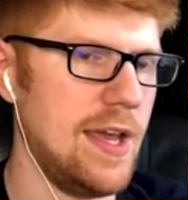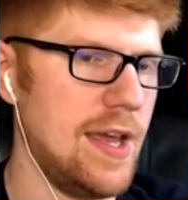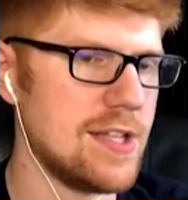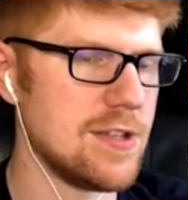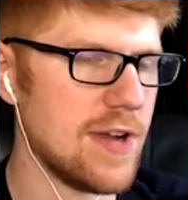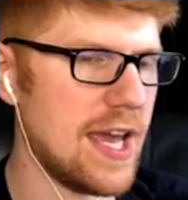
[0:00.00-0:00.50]

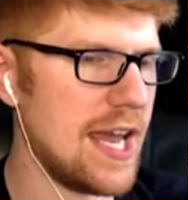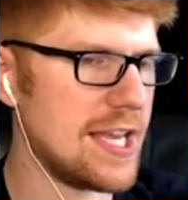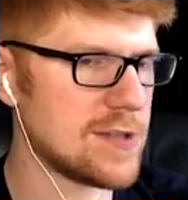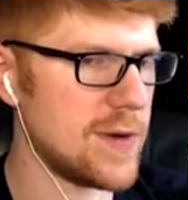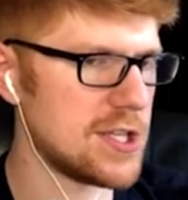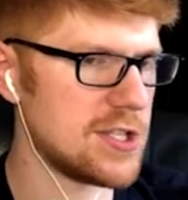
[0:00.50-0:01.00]
It's okay to
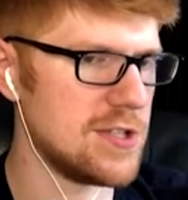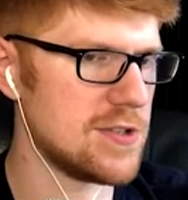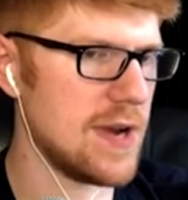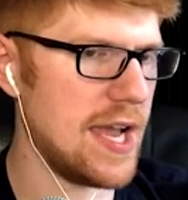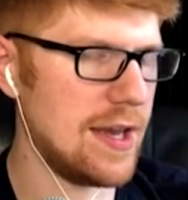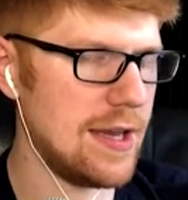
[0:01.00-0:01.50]
ask
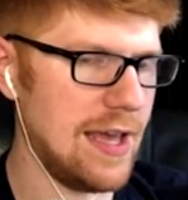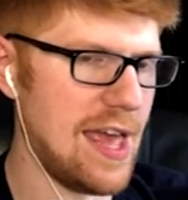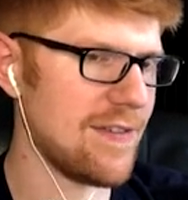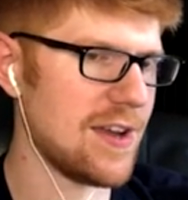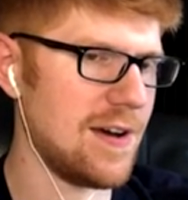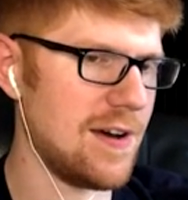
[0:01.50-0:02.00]
questions, right?
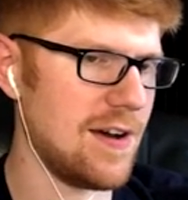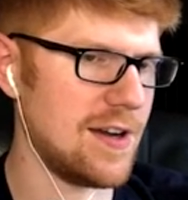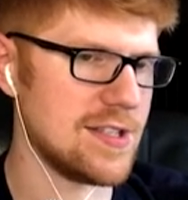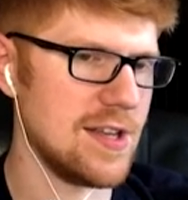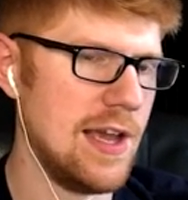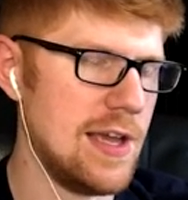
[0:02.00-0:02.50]
Of
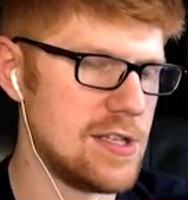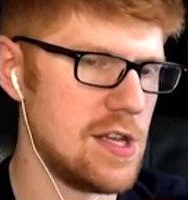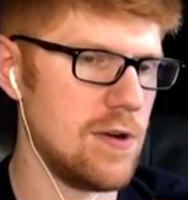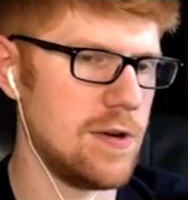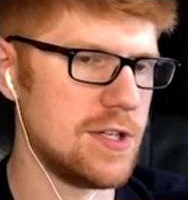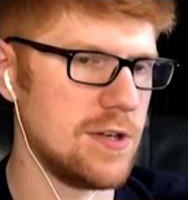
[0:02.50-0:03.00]
course.
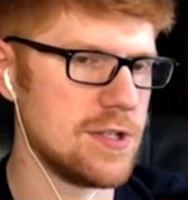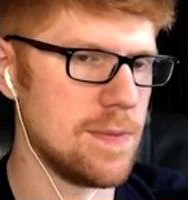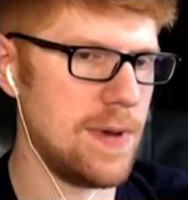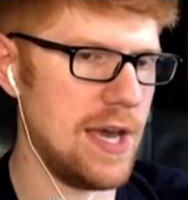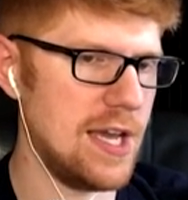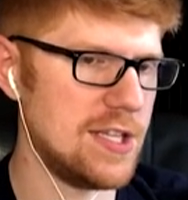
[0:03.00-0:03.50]
Sayori turns the
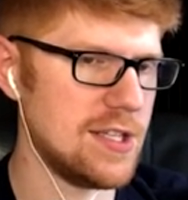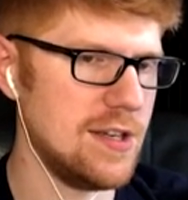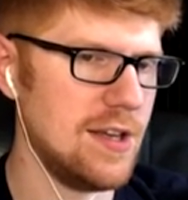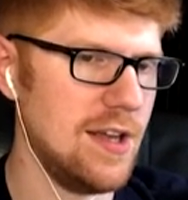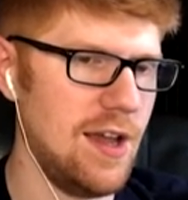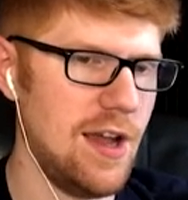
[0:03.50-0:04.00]
page.
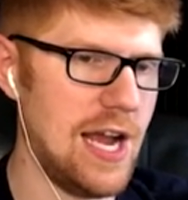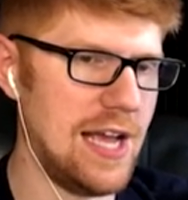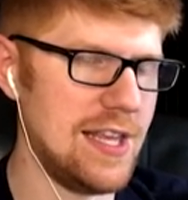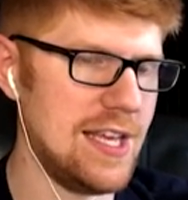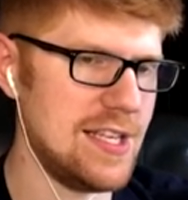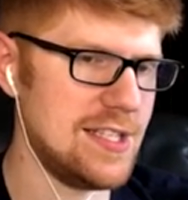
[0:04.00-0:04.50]

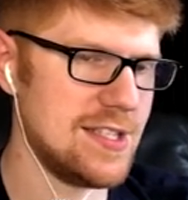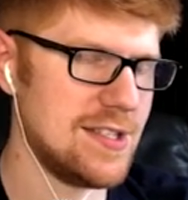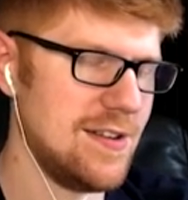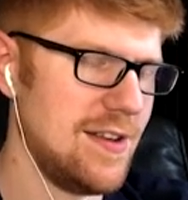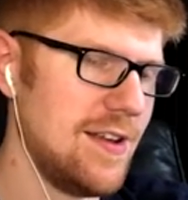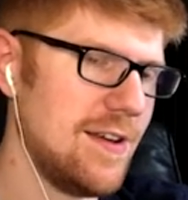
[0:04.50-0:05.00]
Are
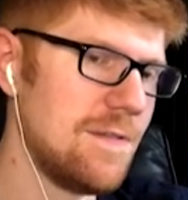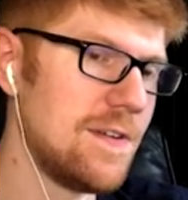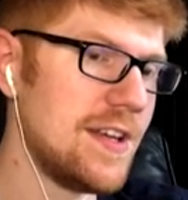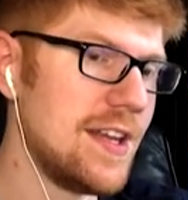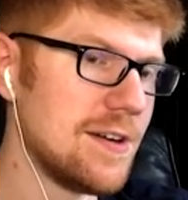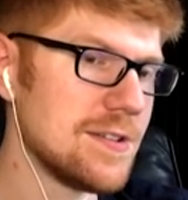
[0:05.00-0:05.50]
these
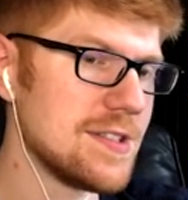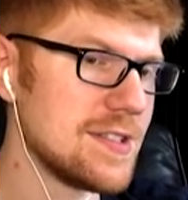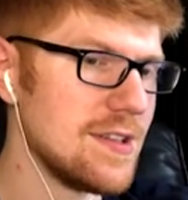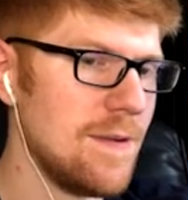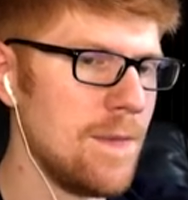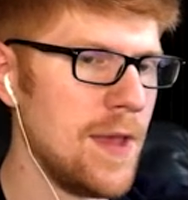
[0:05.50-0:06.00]

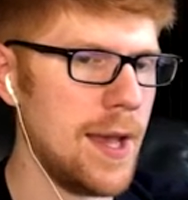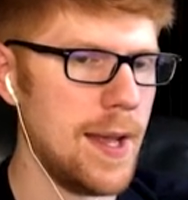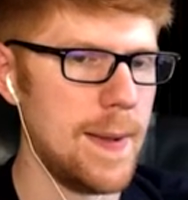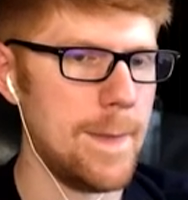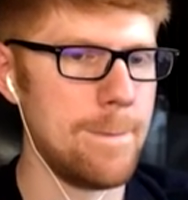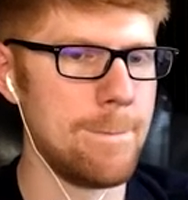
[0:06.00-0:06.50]
footnotes?
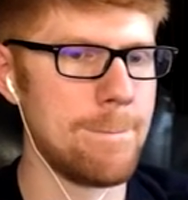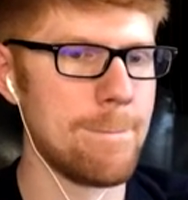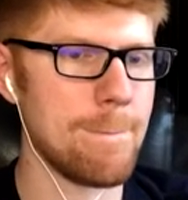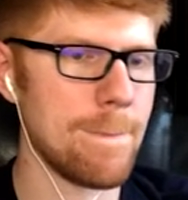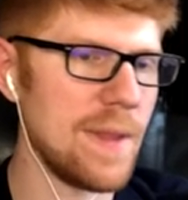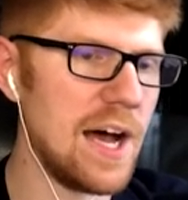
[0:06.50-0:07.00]

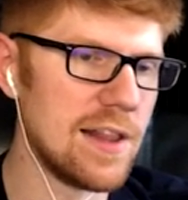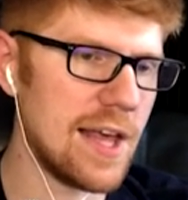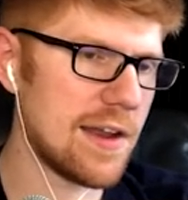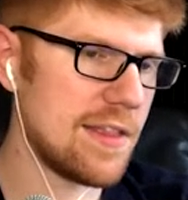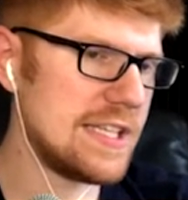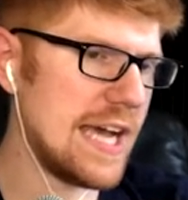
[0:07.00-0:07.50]
A
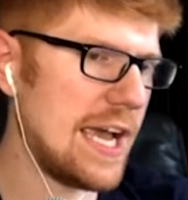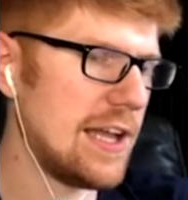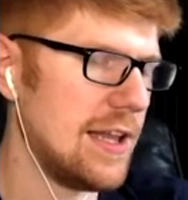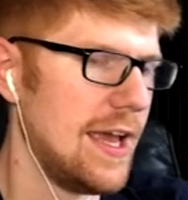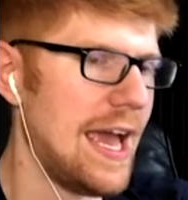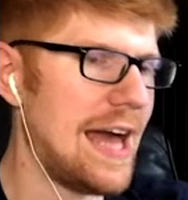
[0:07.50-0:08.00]
lot of the
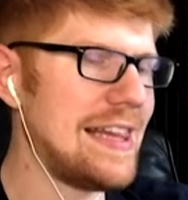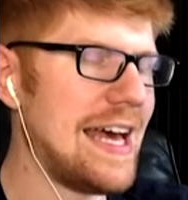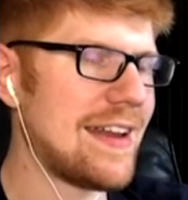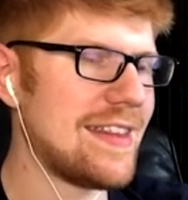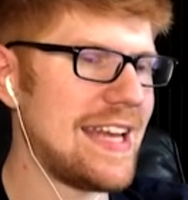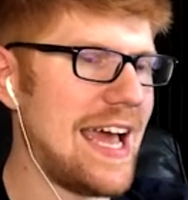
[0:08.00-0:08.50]

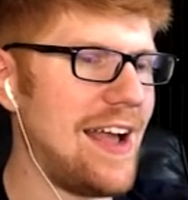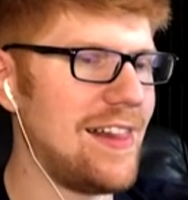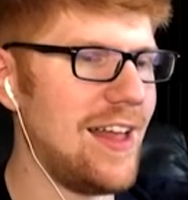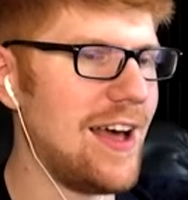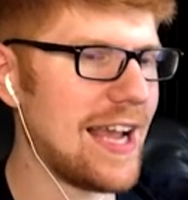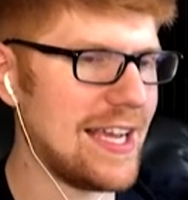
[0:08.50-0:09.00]

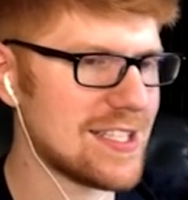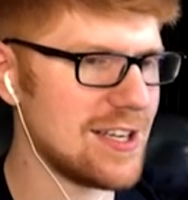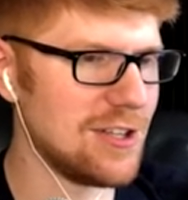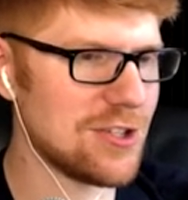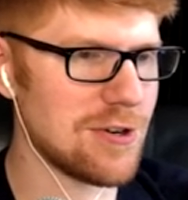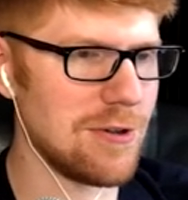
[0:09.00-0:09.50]
dialogue has
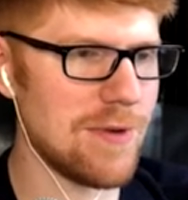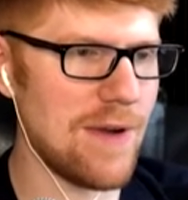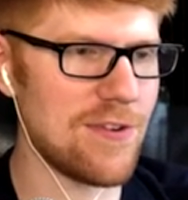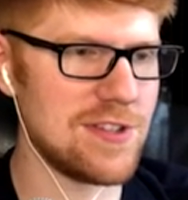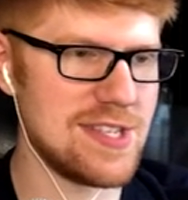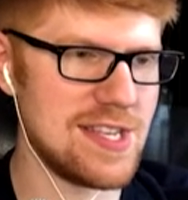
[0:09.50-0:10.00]
cultural
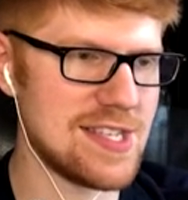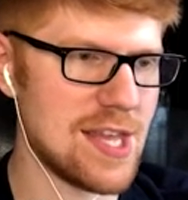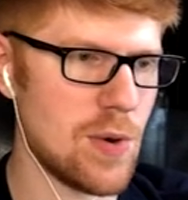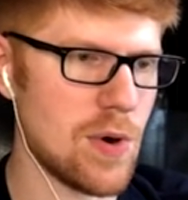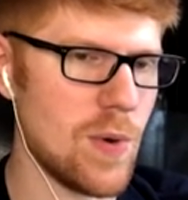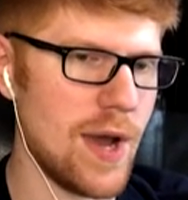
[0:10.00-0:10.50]
references
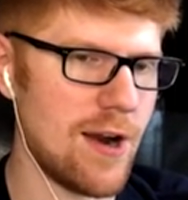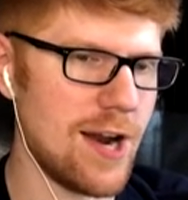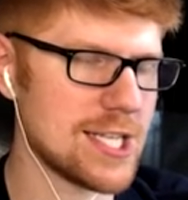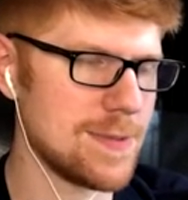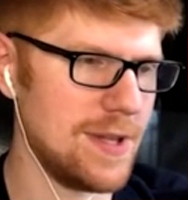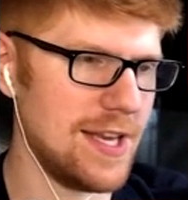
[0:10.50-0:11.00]
that require
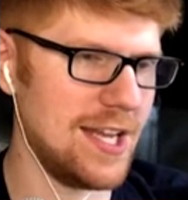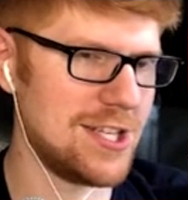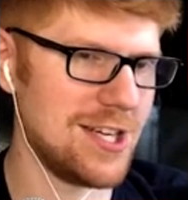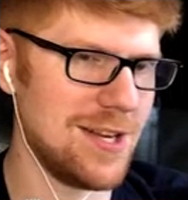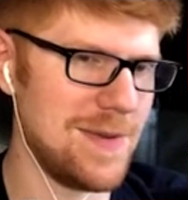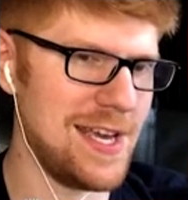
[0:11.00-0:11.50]

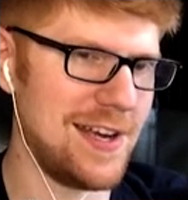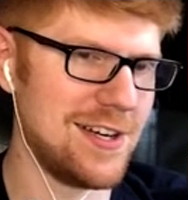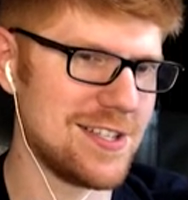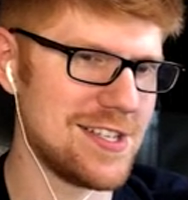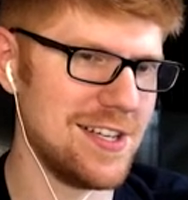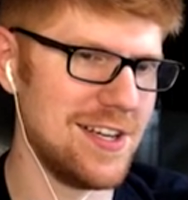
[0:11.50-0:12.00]
explanation to be
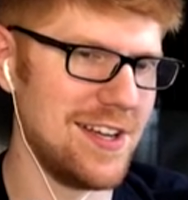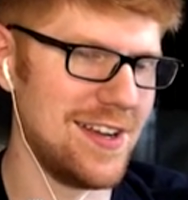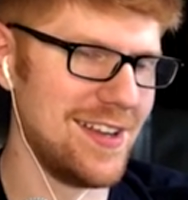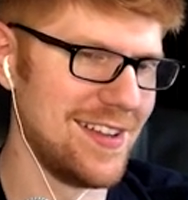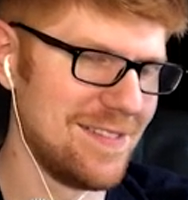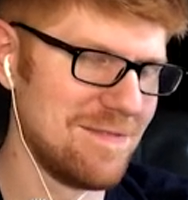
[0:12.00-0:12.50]
understood.